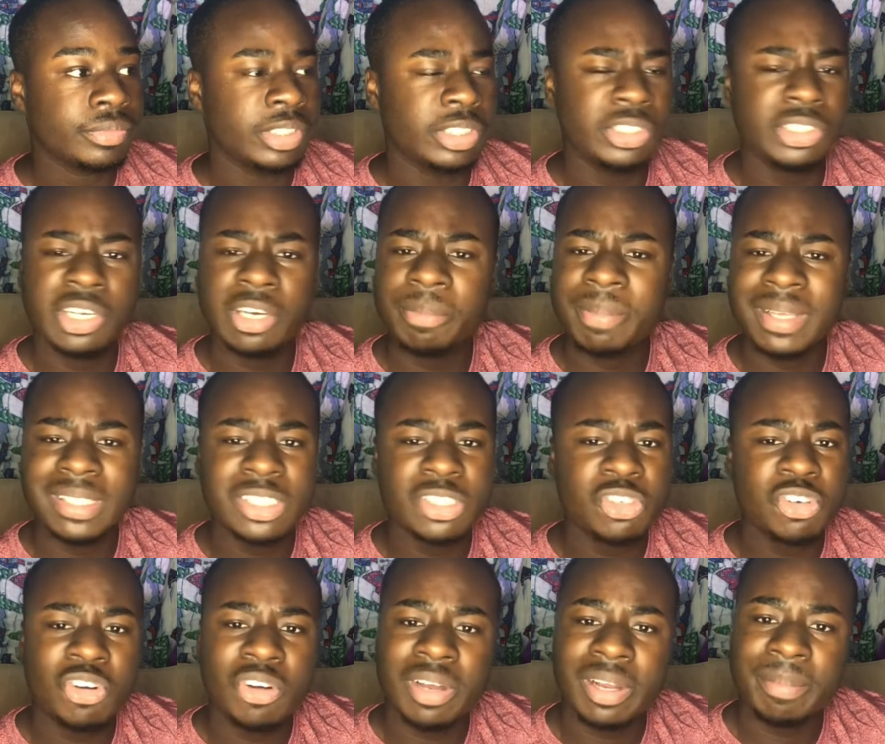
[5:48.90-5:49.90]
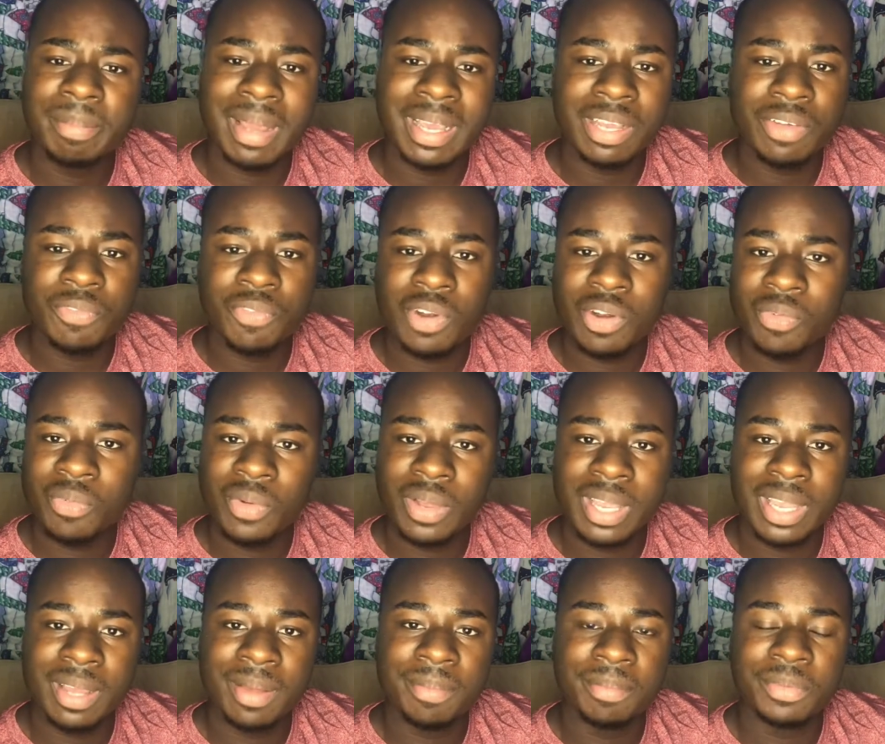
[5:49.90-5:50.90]
you know, basically going back and forth
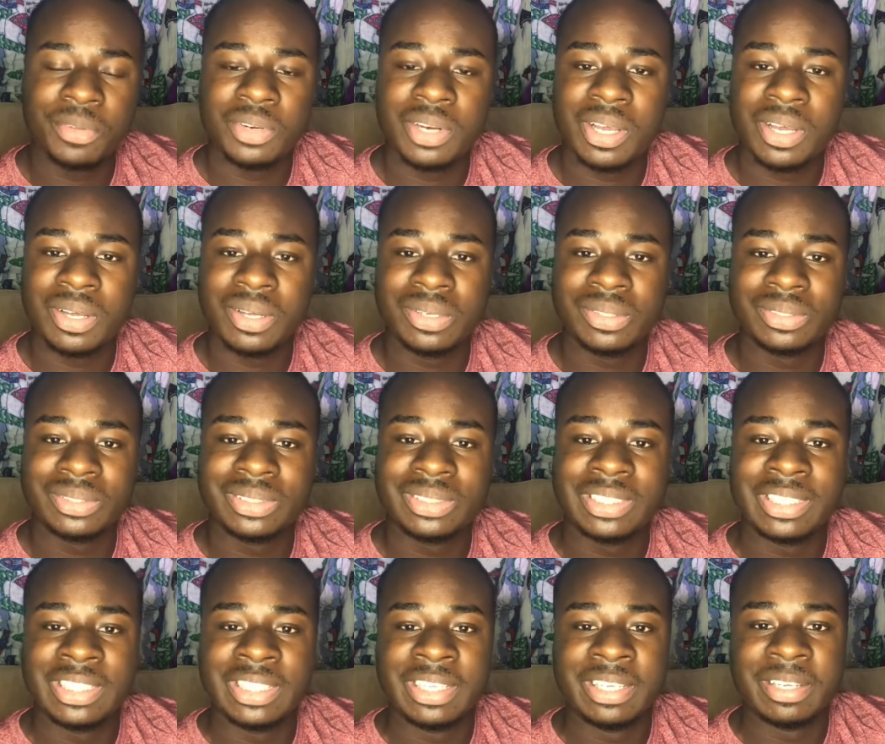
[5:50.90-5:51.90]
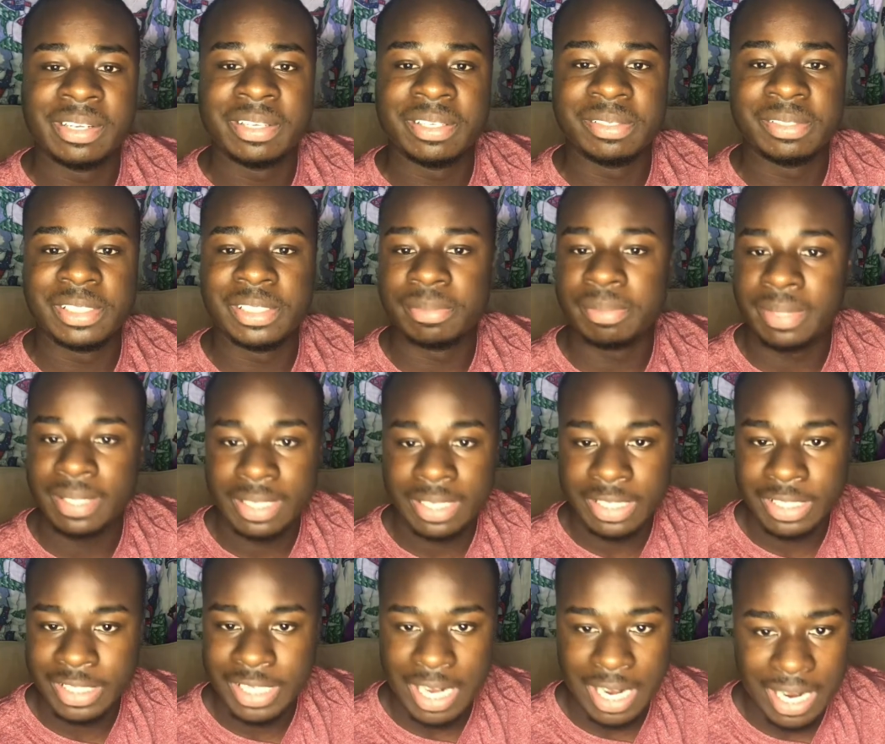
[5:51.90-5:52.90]
with him, you know, just
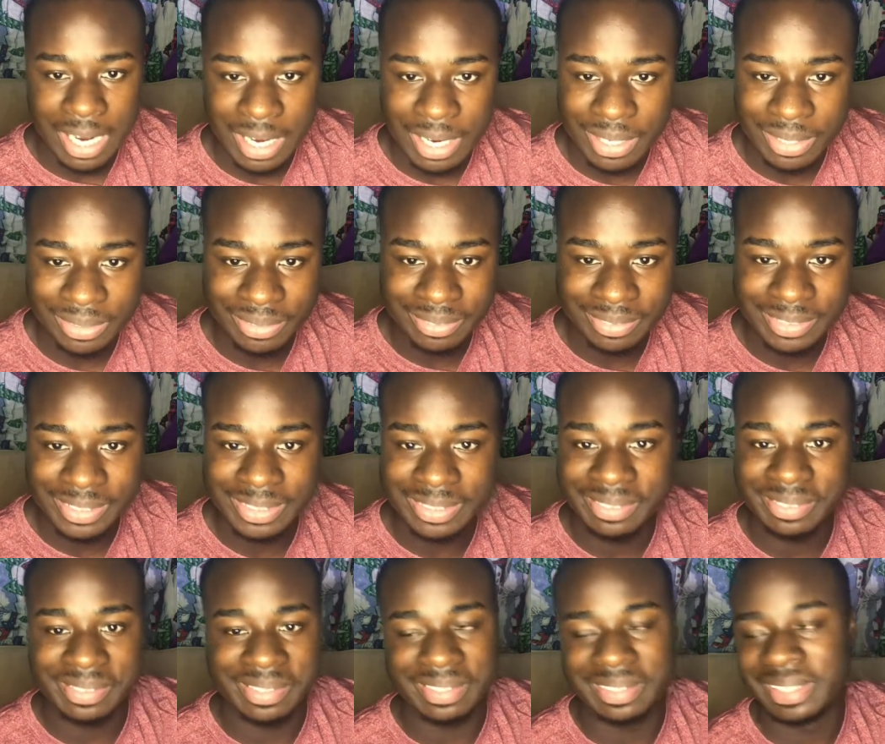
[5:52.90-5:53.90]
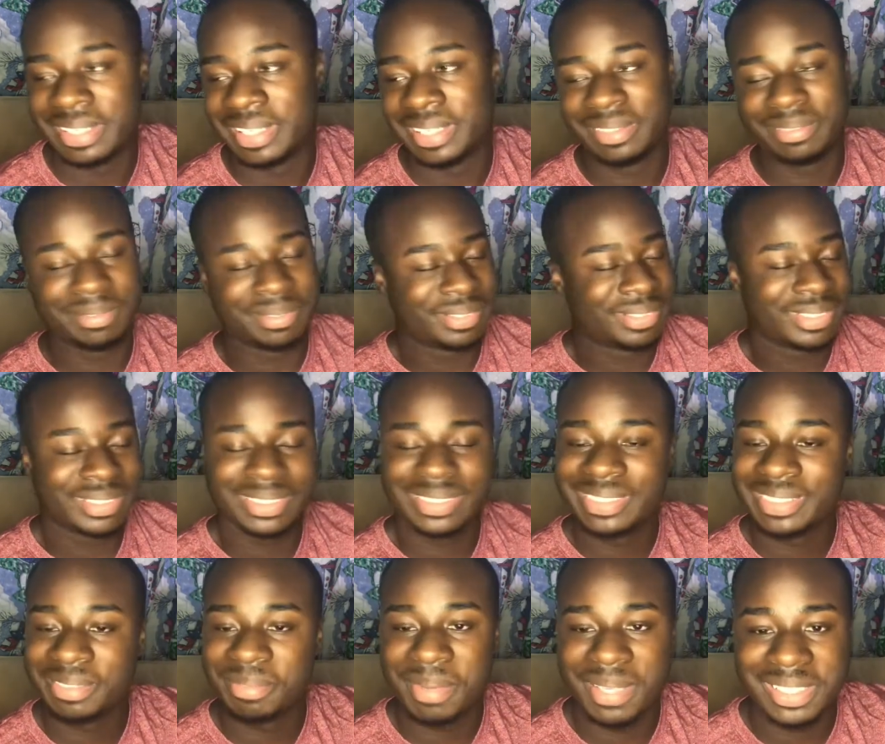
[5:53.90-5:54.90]
being a child,
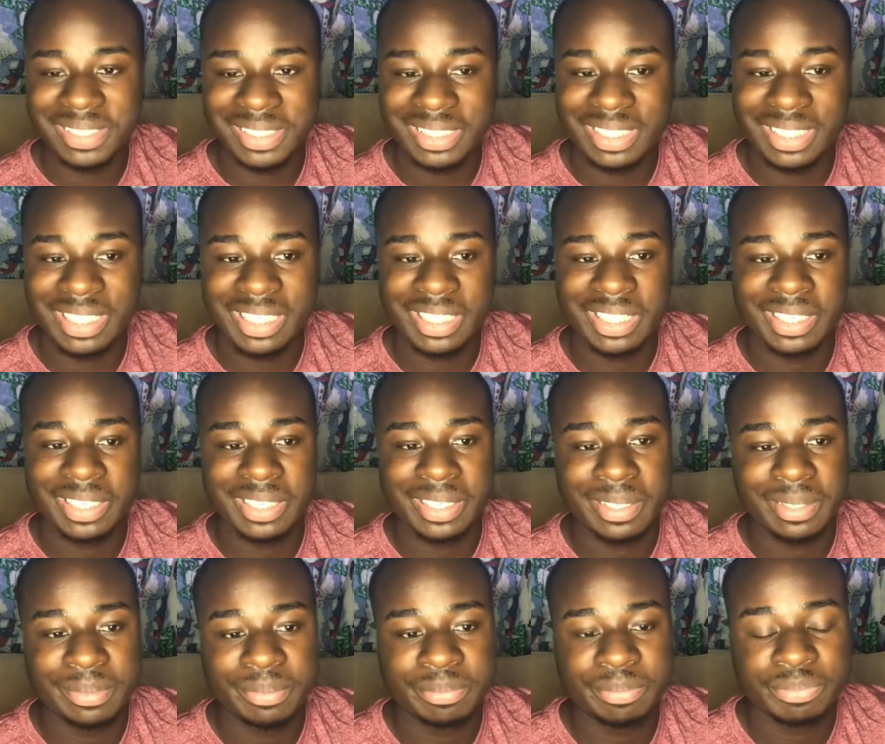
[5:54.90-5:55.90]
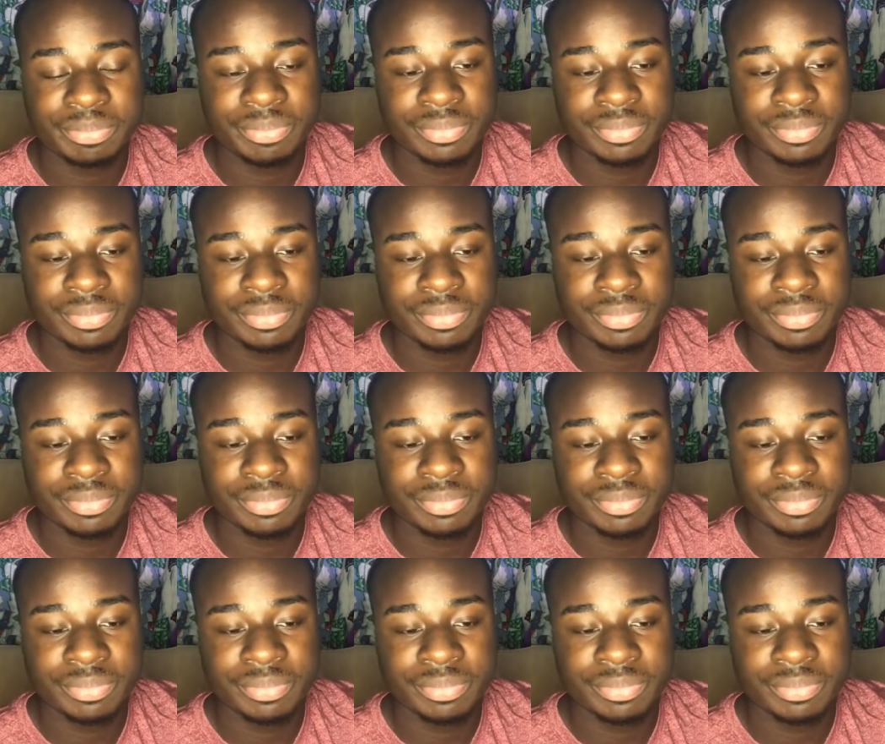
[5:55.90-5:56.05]
basically. And